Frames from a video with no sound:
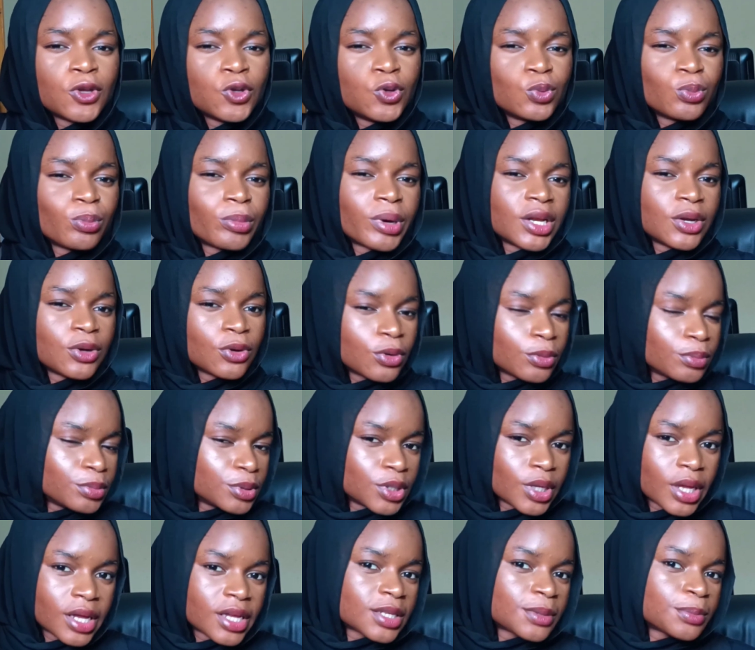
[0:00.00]
you might not
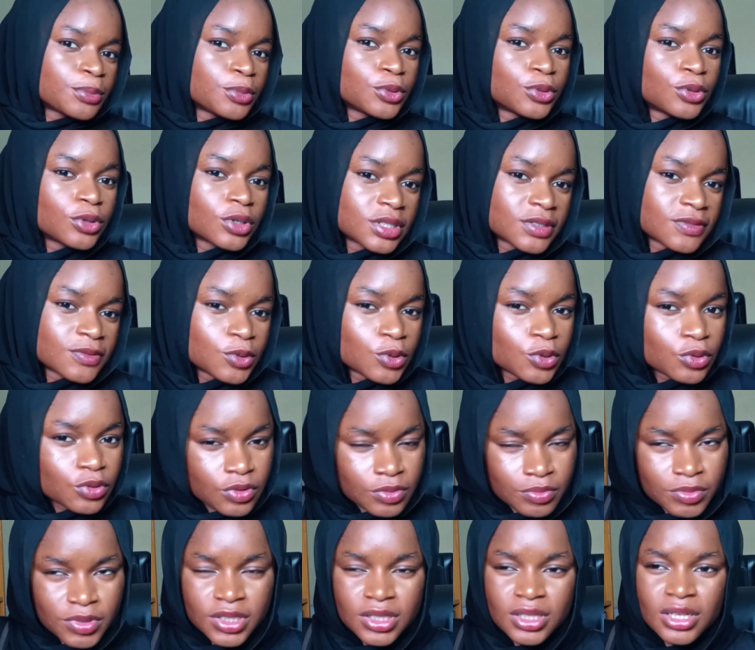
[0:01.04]
be as productive during
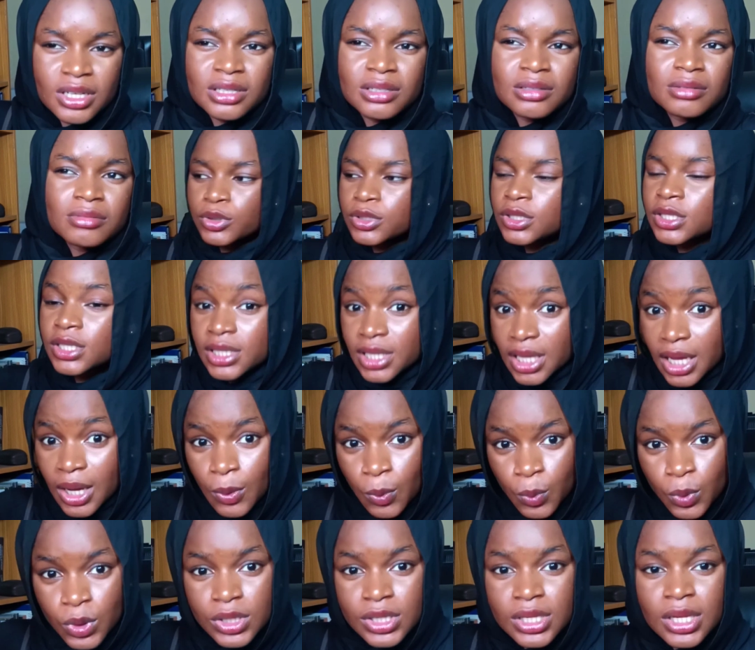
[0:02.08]
Ramadan, but there are
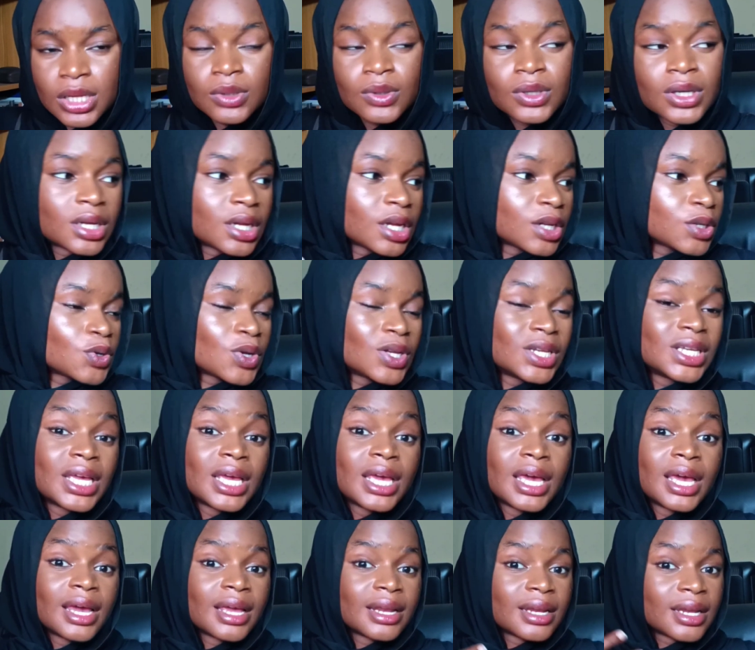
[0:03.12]
ways that you can actually
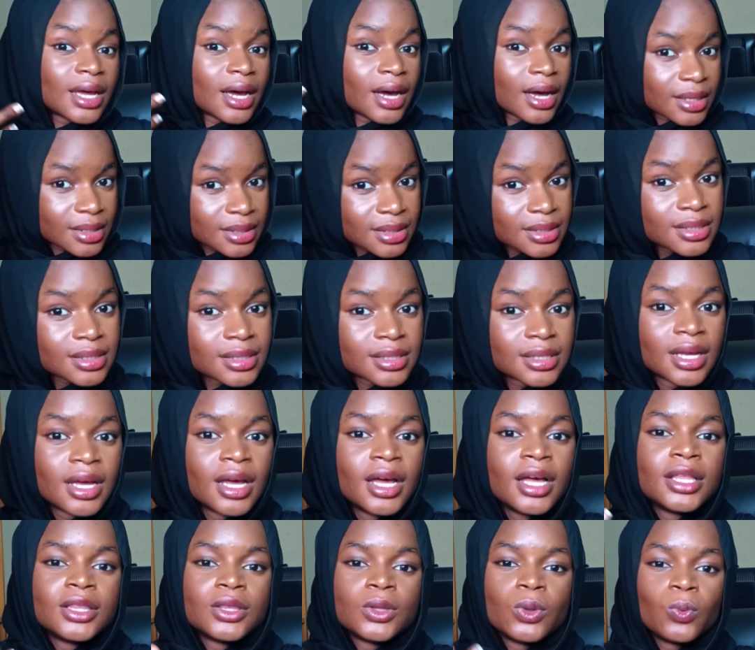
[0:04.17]
enhance
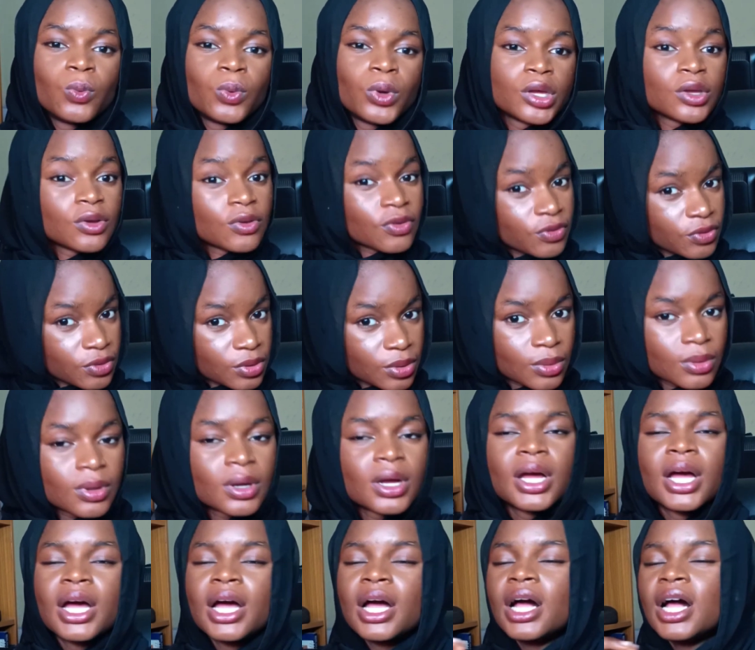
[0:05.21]
the way you feel.
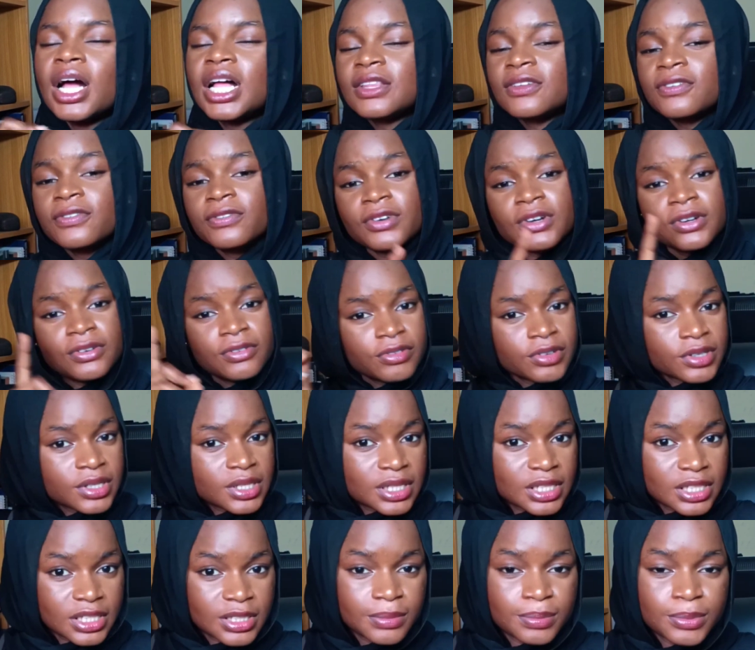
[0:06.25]
And the very
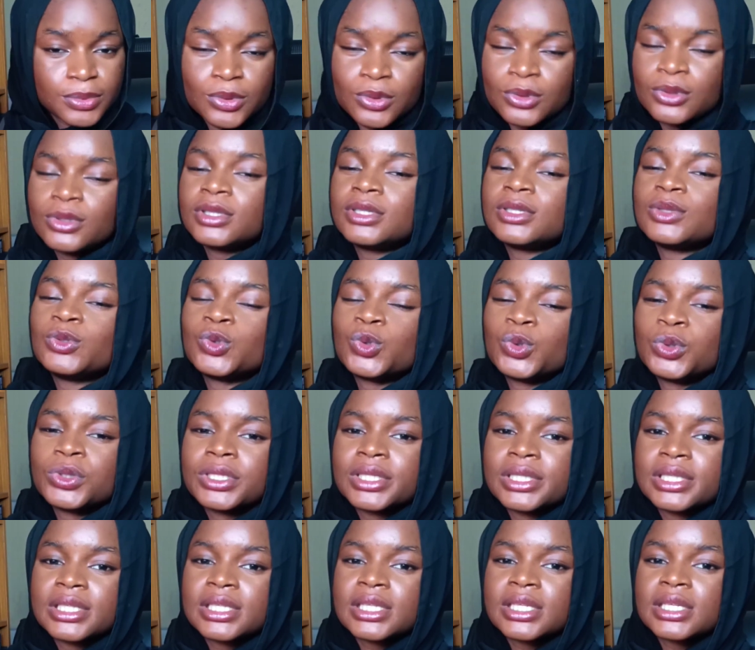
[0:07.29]
first tip to
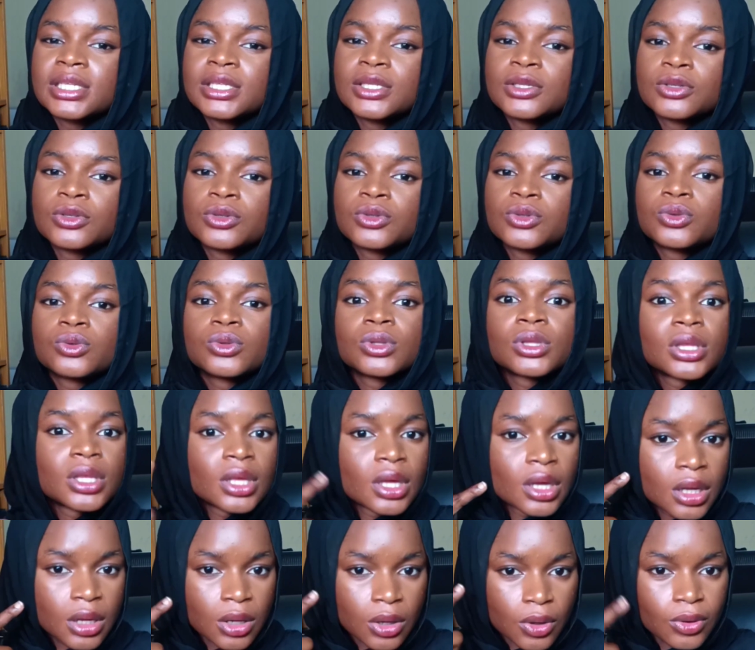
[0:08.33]
doing this is to
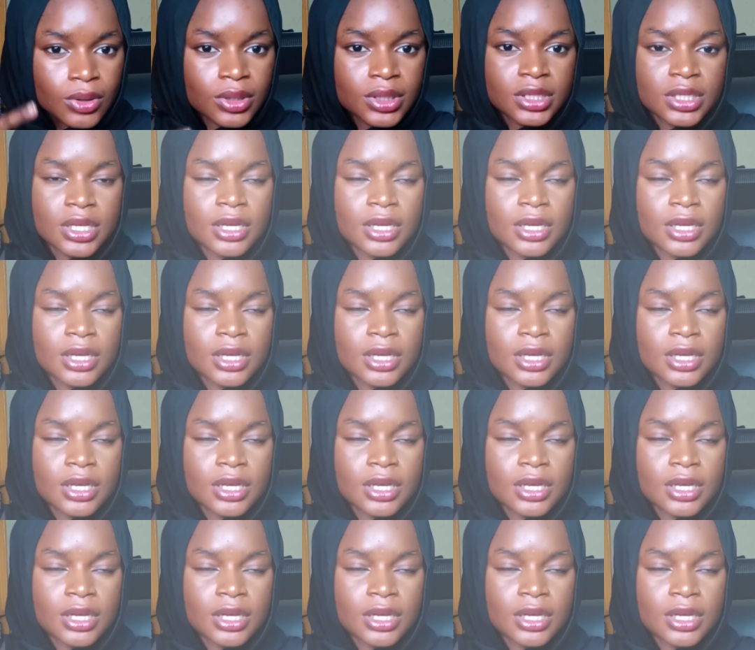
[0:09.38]
think long